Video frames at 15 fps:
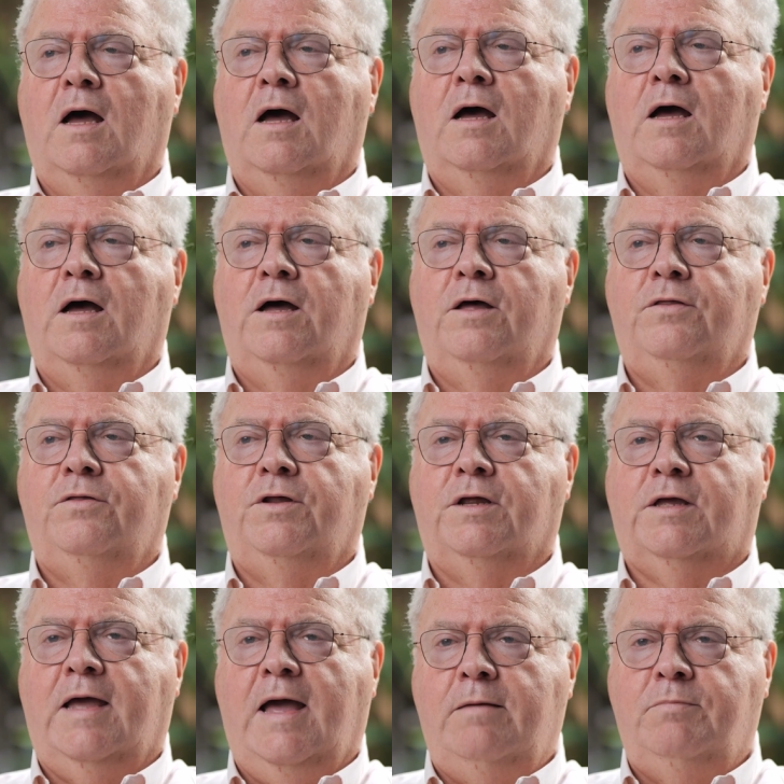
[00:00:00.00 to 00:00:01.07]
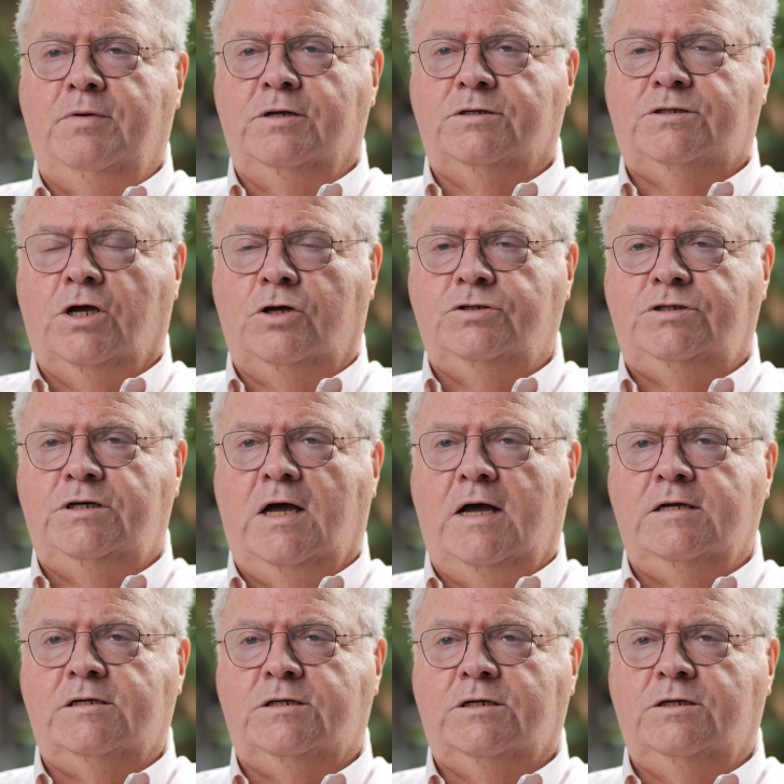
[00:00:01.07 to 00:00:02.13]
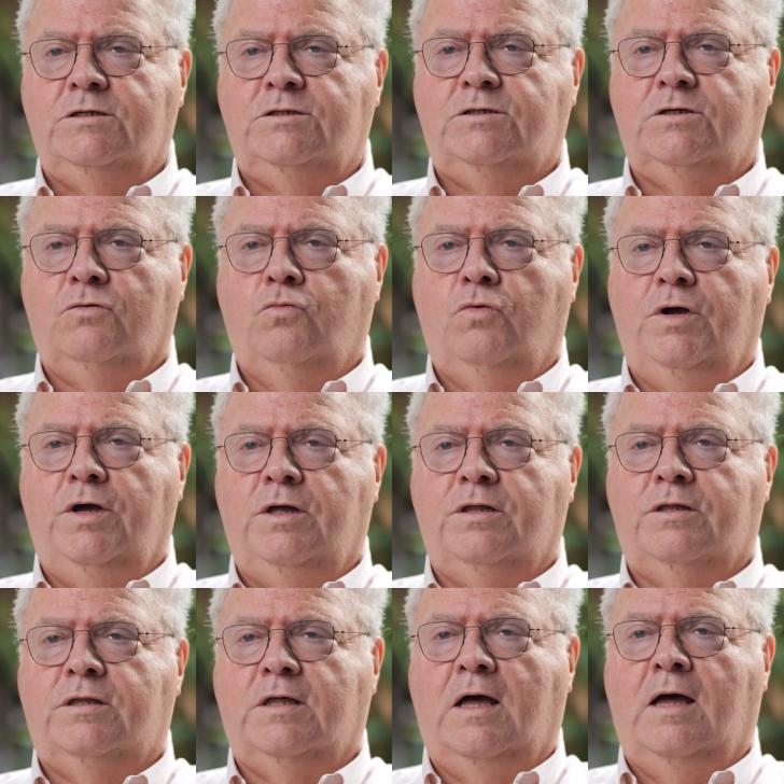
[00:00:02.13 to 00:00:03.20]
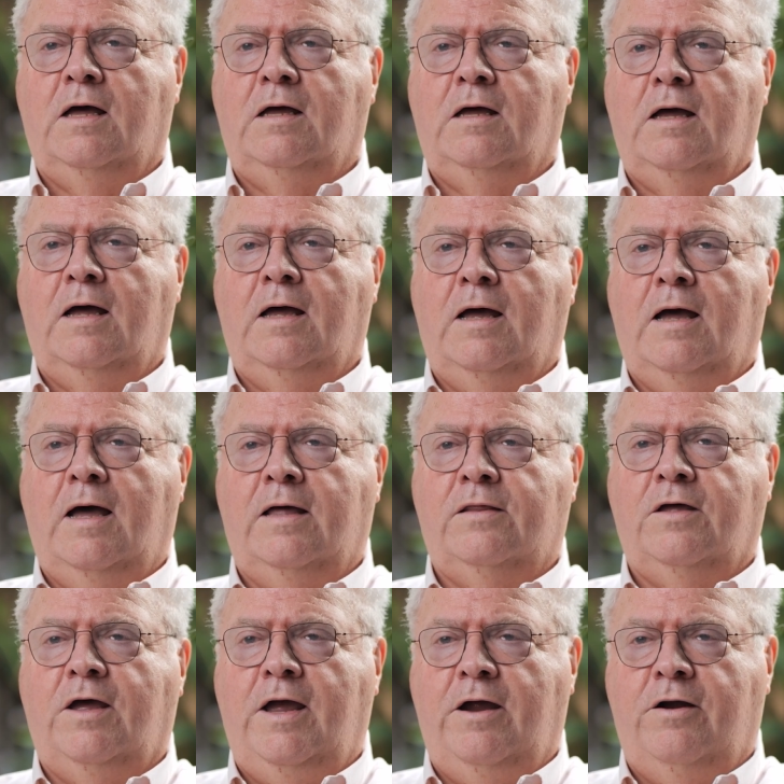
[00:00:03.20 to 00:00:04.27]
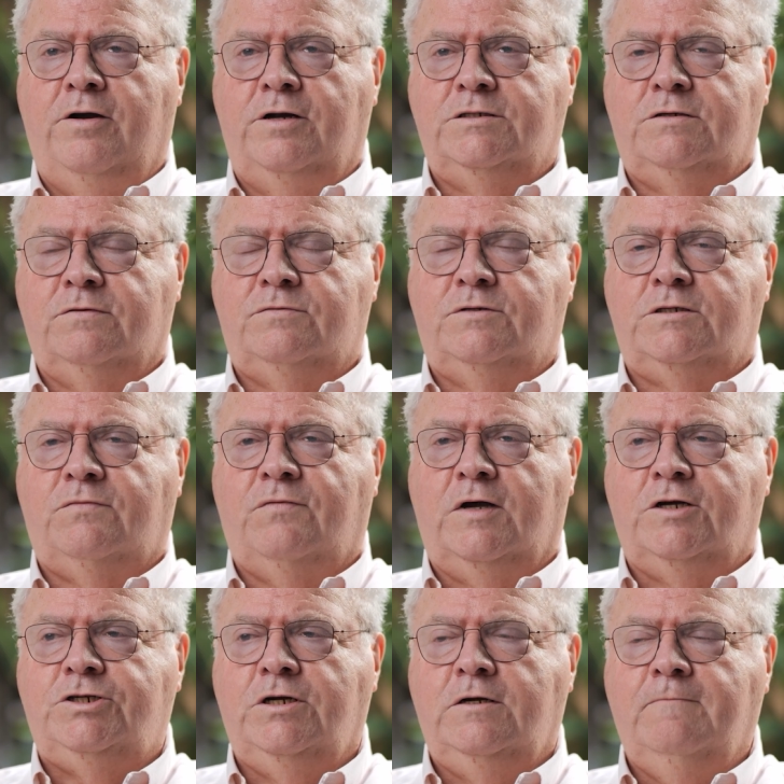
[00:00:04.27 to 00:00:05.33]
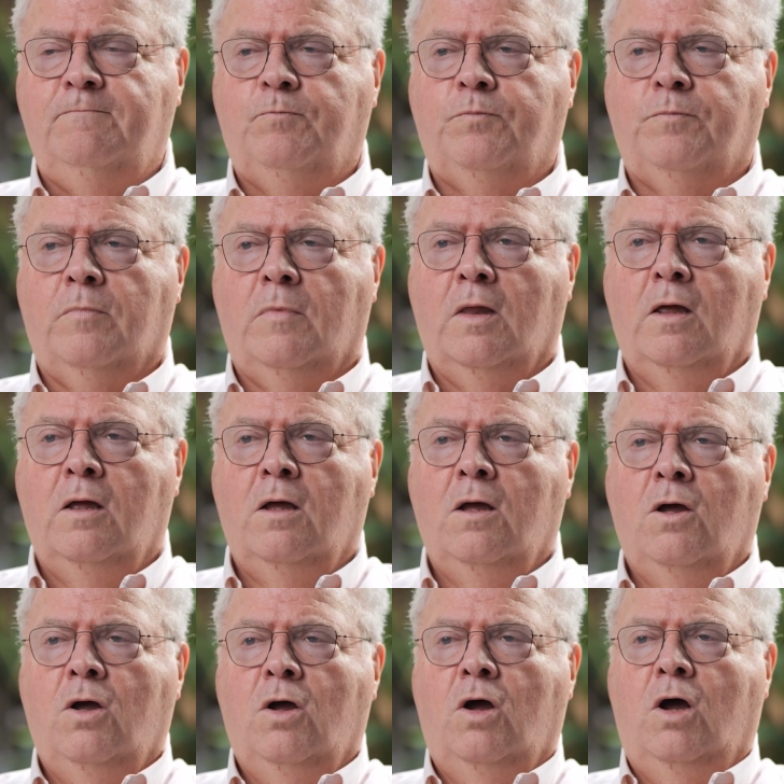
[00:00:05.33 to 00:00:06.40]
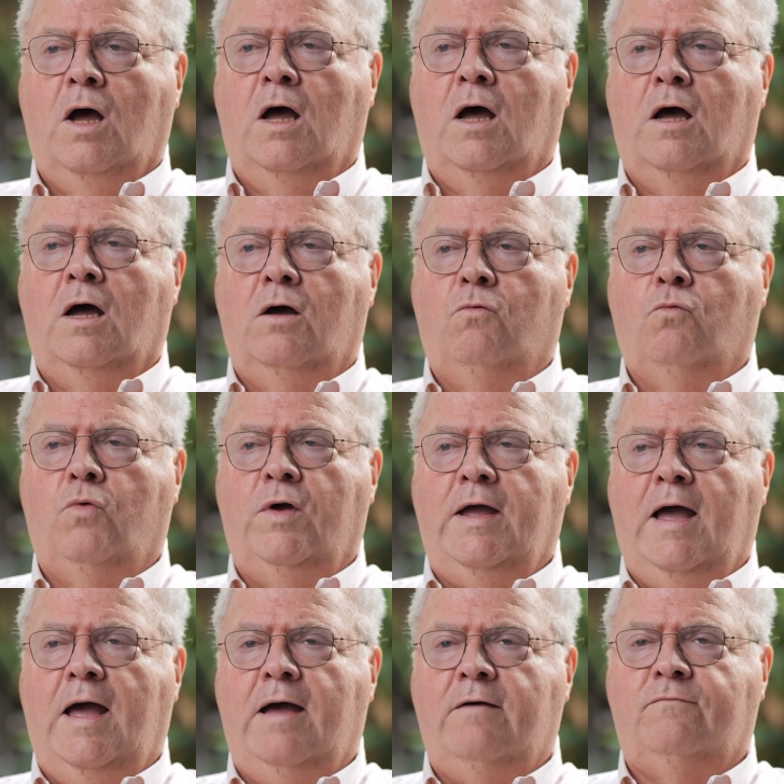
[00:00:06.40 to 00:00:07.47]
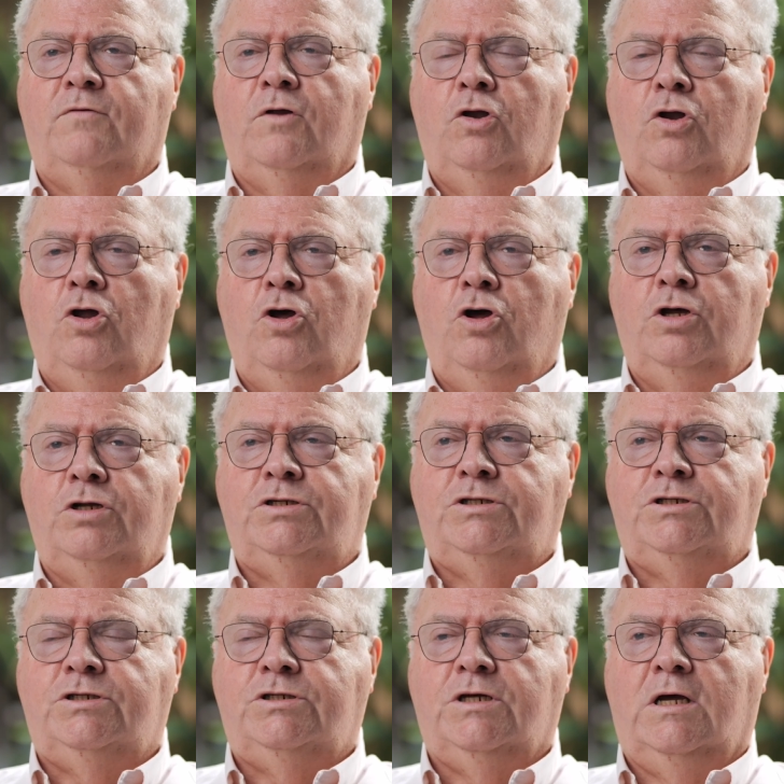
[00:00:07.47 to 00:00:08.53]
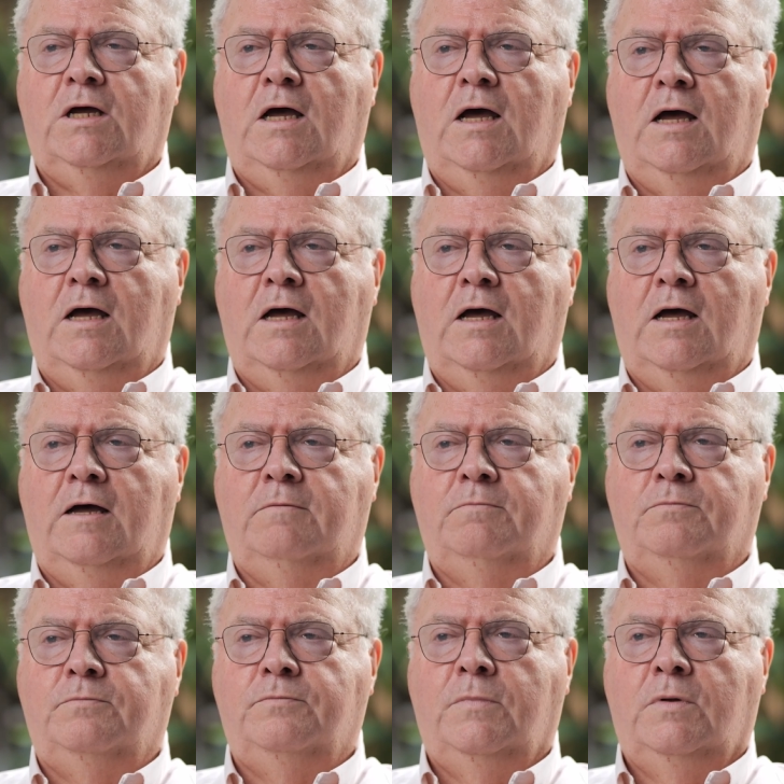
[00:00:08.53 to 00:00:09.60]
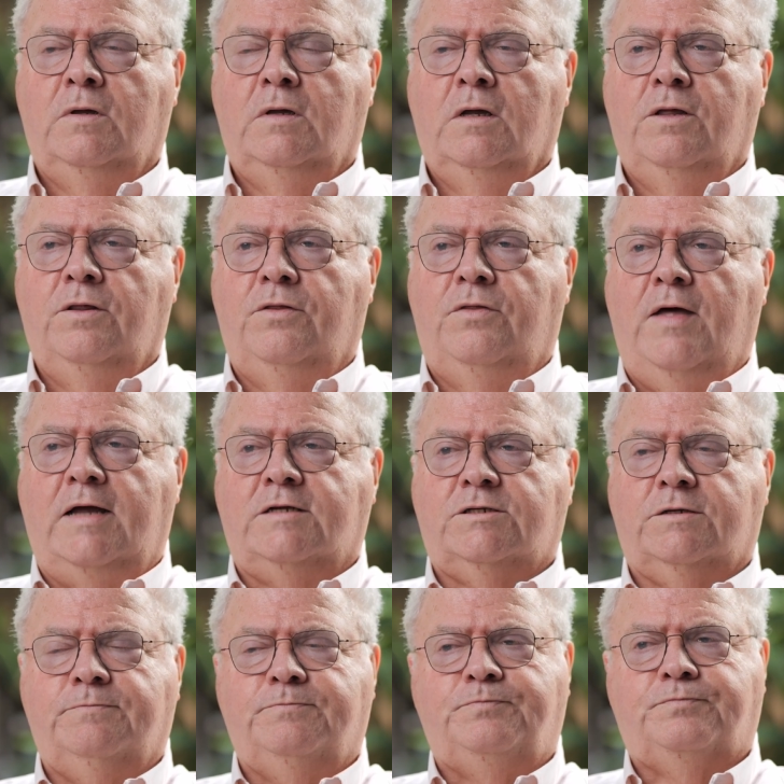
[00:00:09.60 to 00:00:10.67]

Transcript: that it can be associated with other areas of dysfunction. We have learnt that